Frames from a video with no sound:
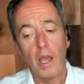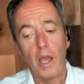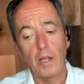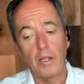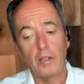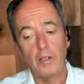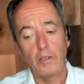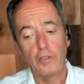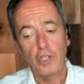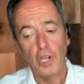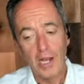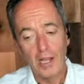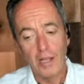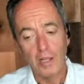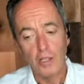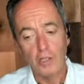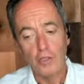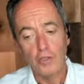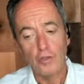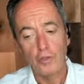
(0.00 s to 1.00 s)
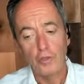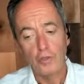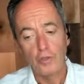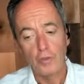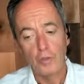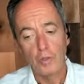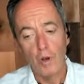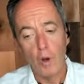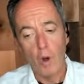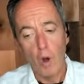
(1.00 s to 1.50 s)
And
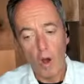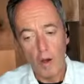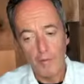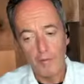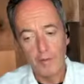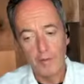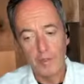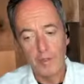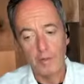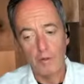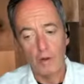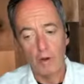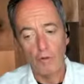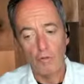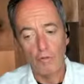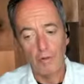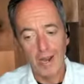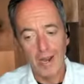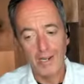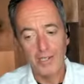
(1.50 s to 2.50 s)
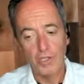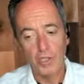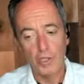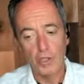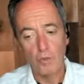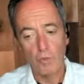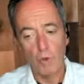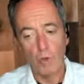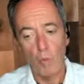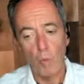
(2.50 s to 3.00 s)
challenge often
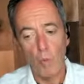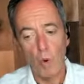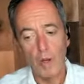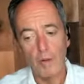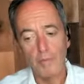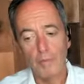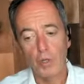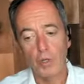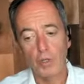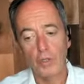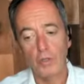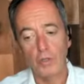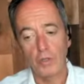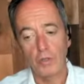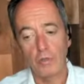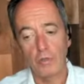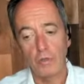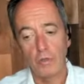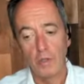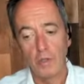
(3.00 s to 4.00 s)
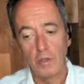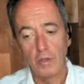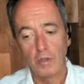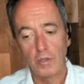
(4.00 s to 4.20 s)
arises when one person